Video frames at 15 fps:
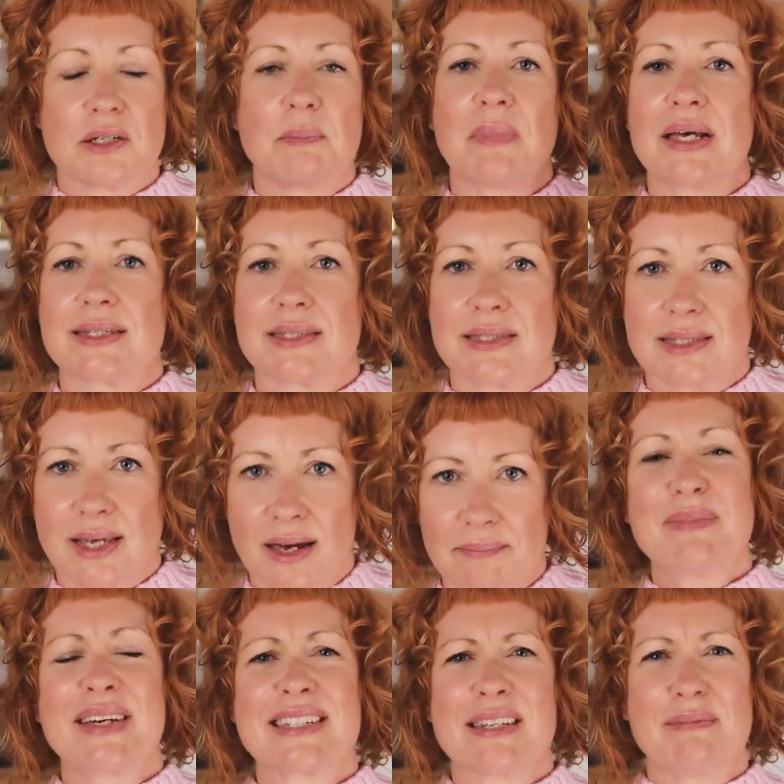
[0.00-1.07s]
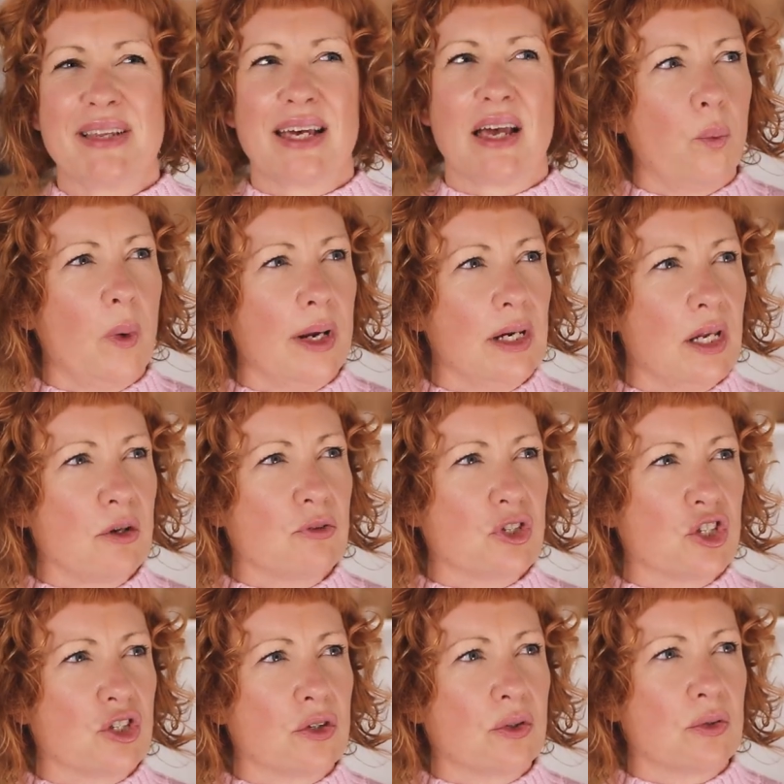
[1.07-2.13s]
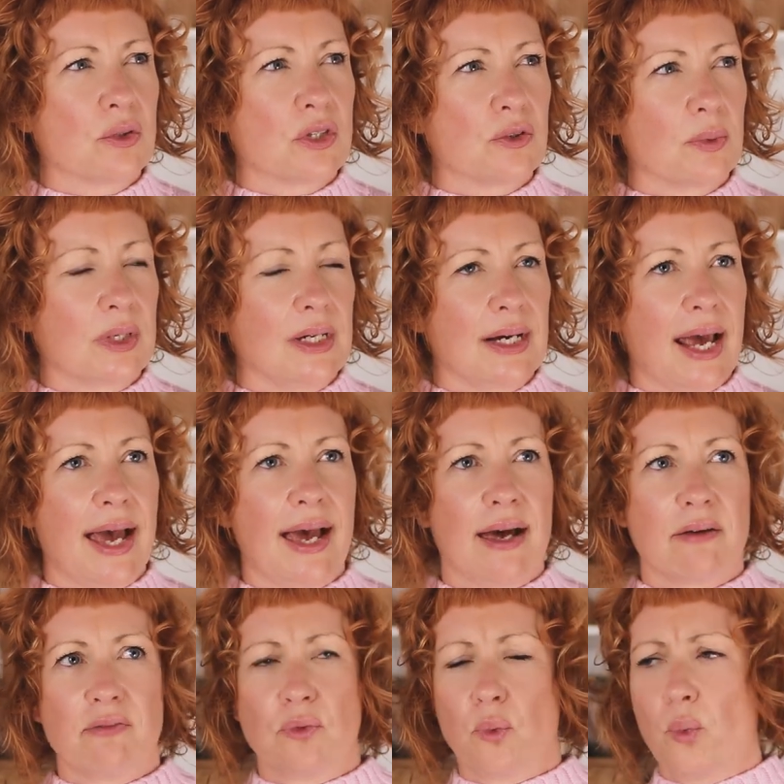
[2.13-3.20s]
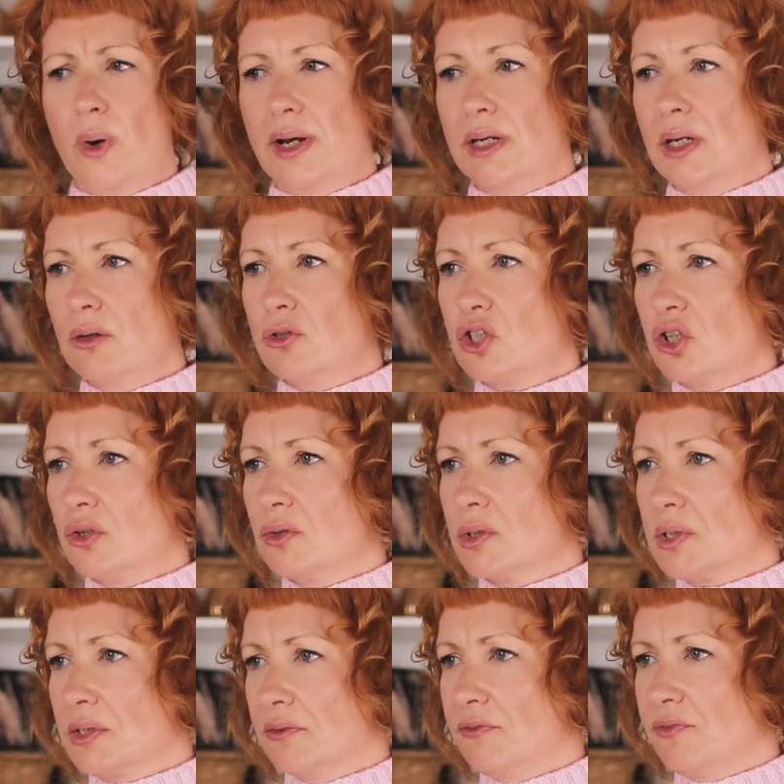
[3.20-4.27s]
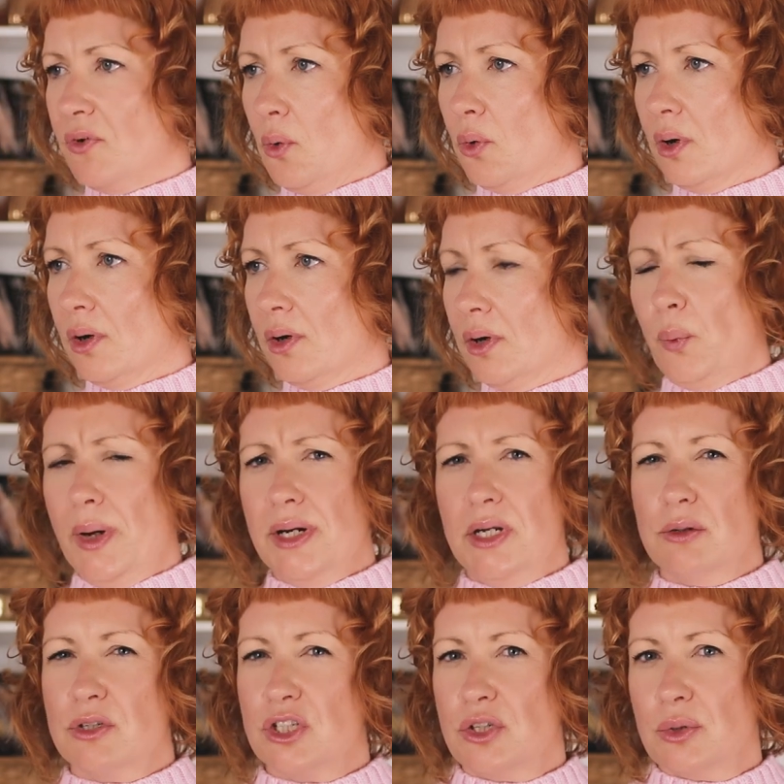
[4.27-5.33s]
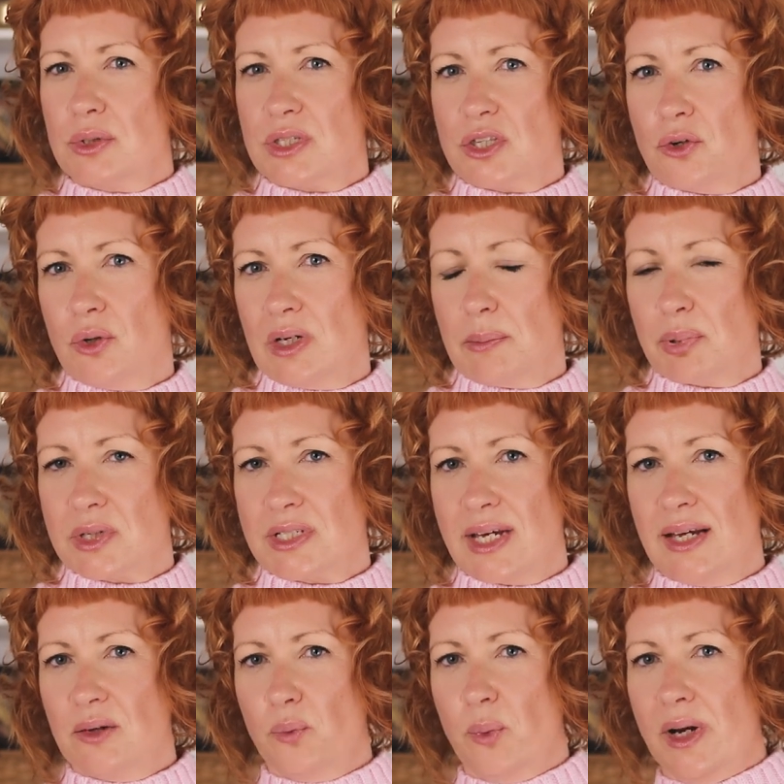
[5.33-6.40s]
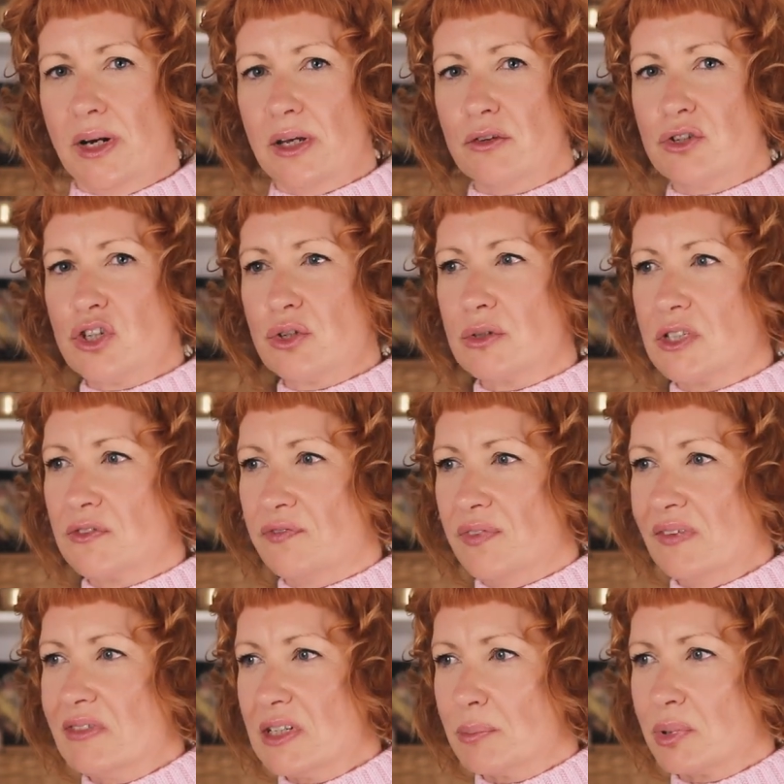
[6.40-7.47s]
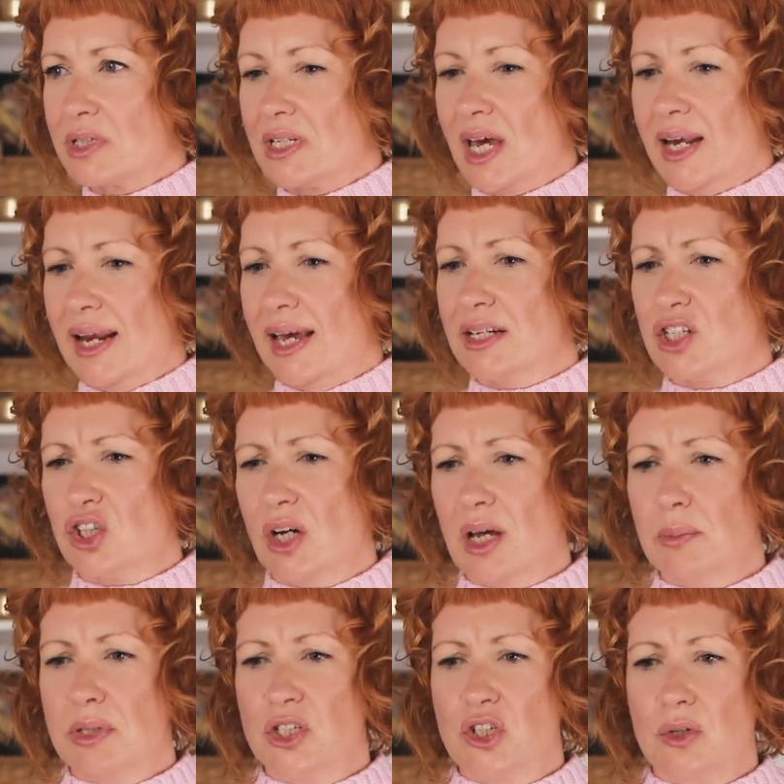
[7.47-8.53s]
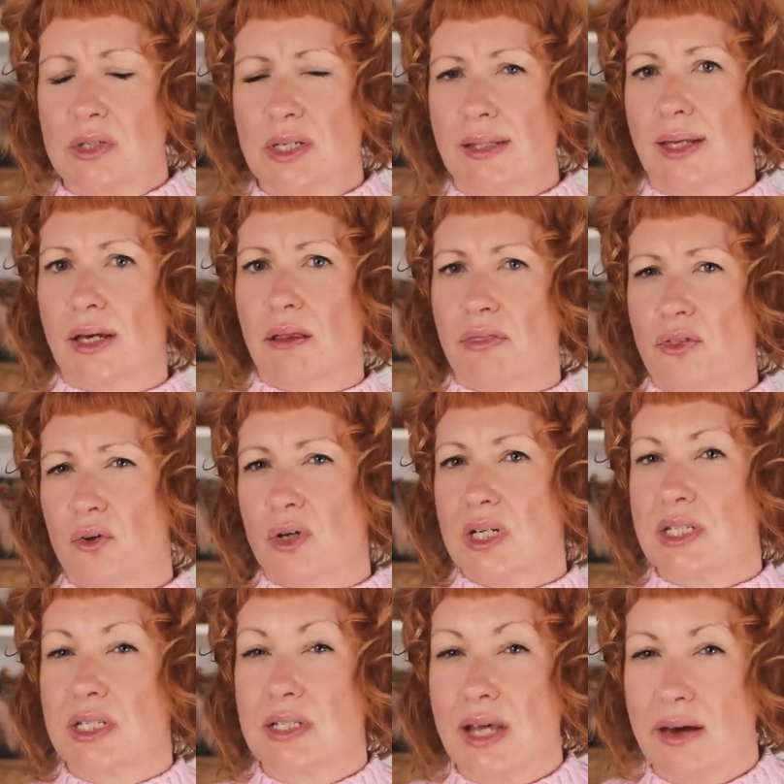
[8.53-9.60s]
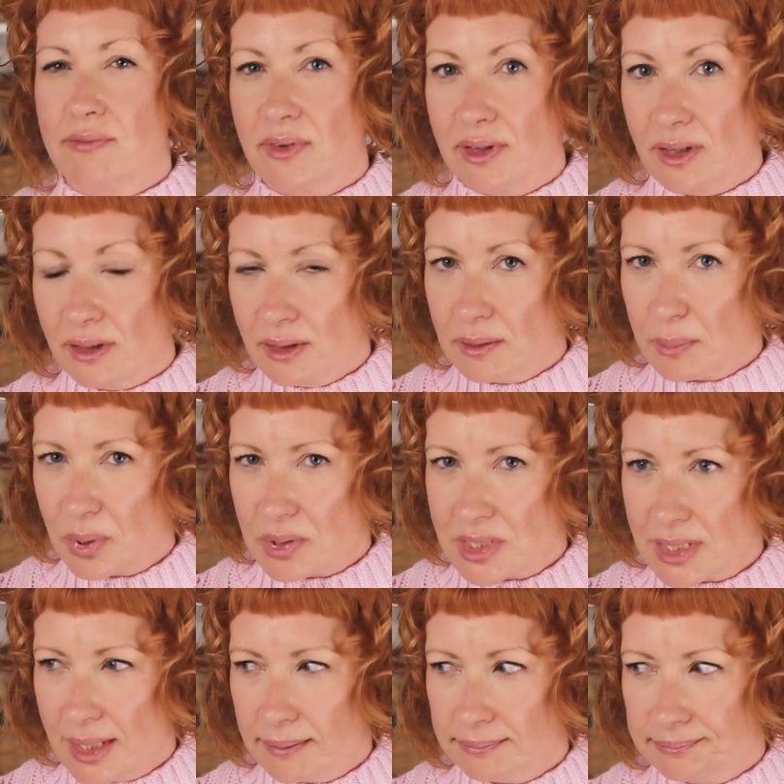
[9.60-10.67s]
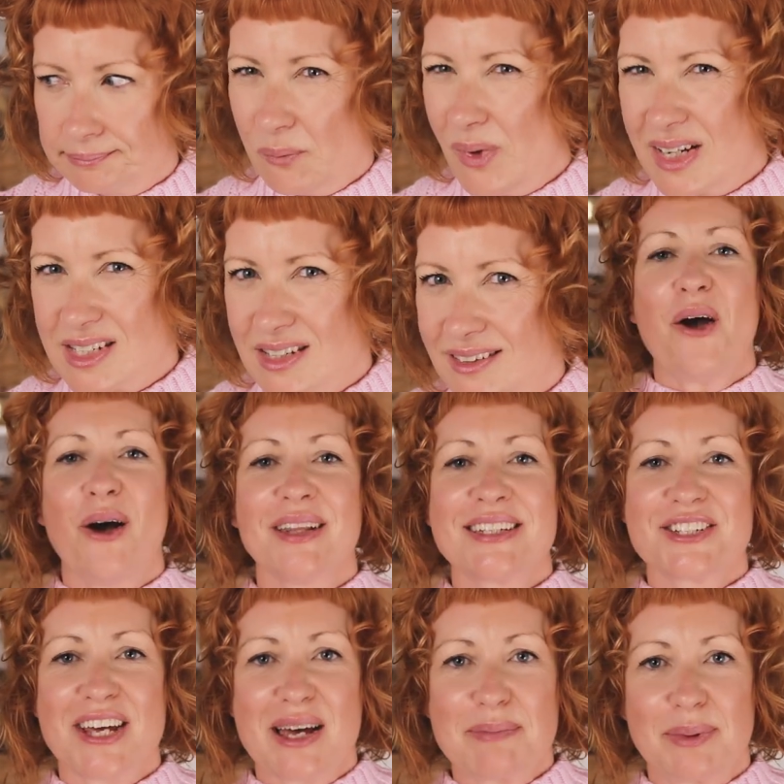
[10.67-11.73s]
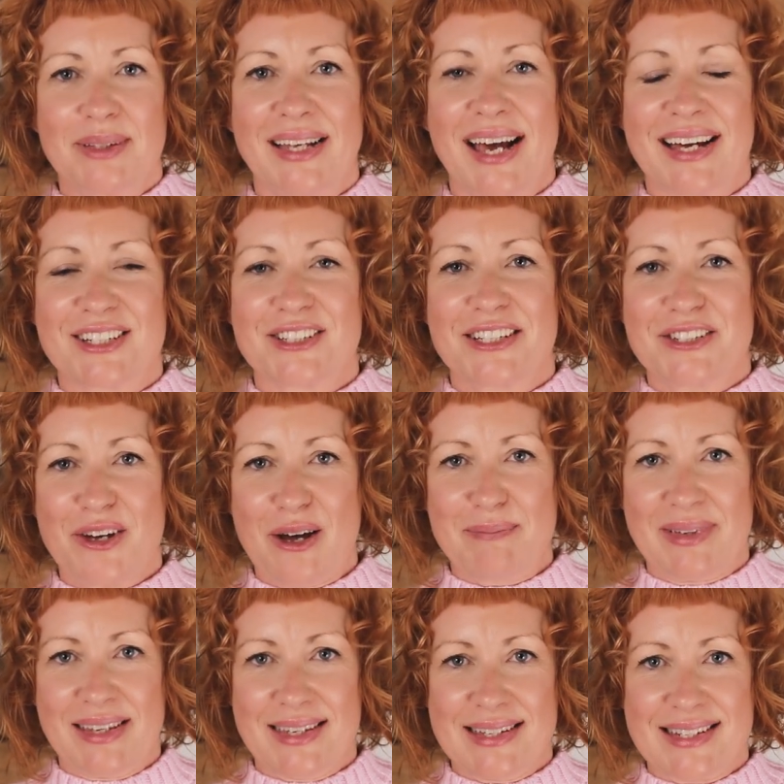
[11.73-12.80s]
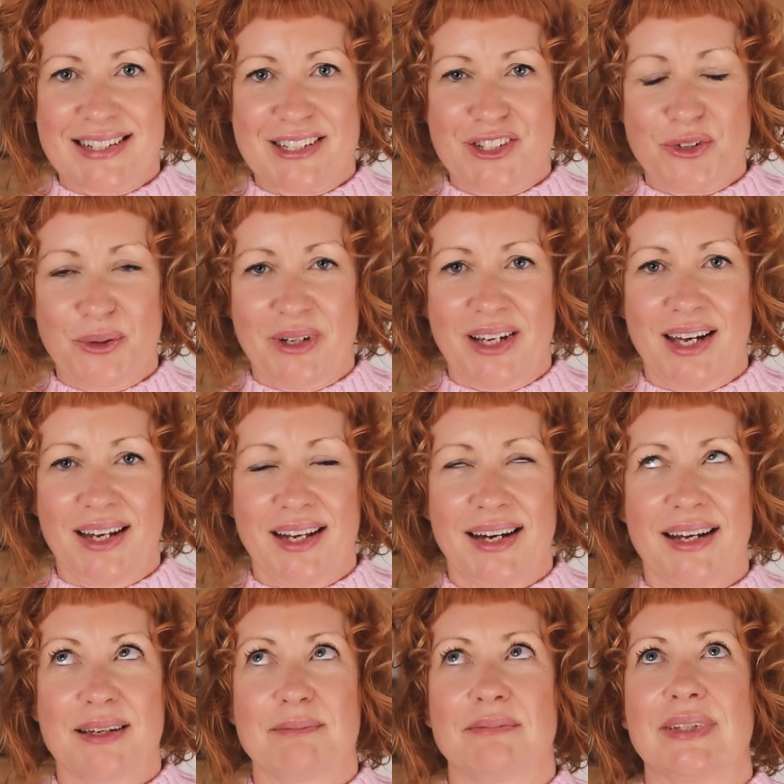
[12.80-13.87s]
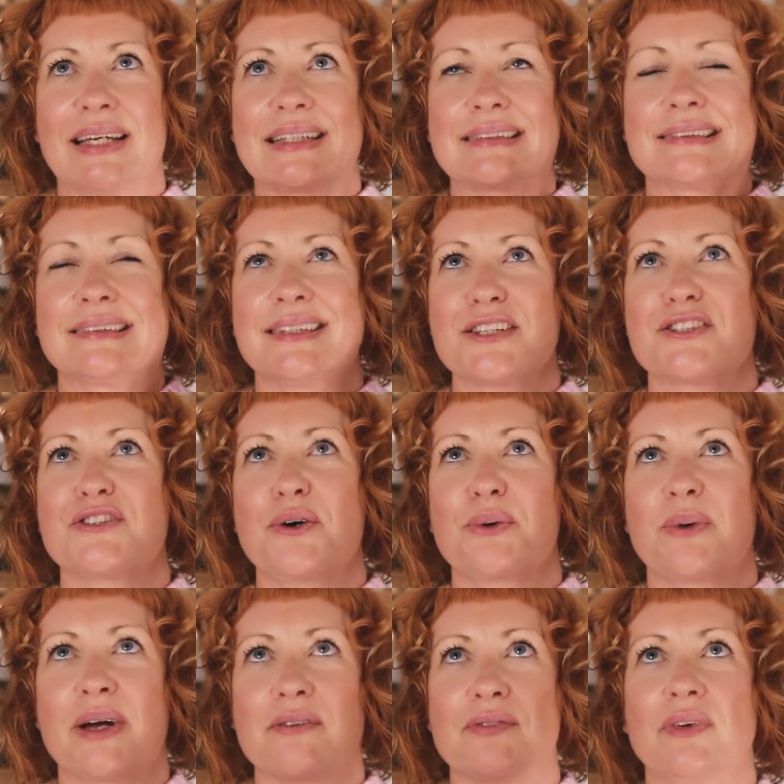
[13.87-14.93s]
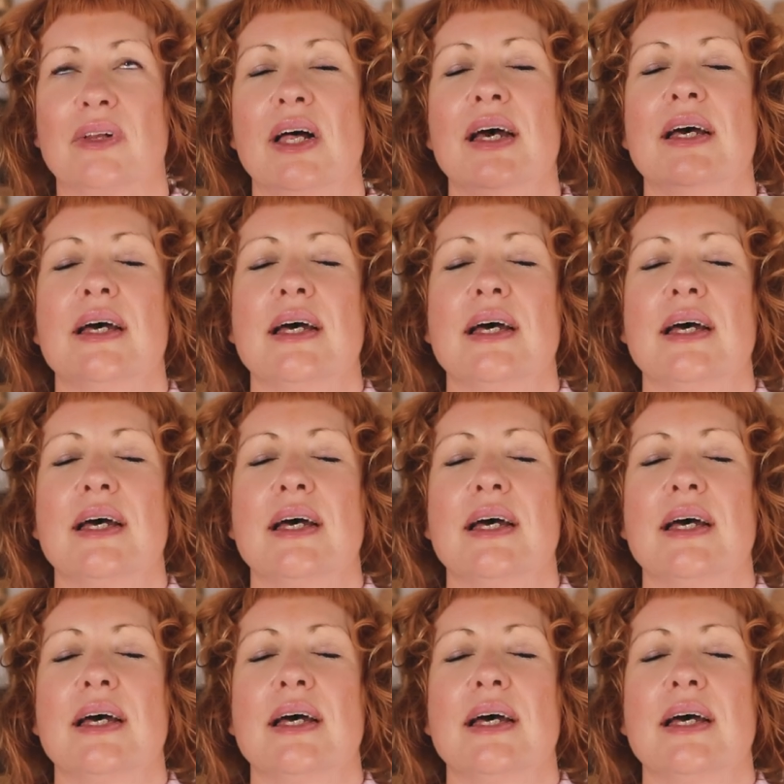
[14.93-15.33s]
to mess this up. Because I'm like, when do you choose three and a half? When do you choose four? When do you choose 30%? When do you choose 50%? And should I be choosing like 37 percent What? Holly Chappell actually taught me this shortcut and I am like so grateful.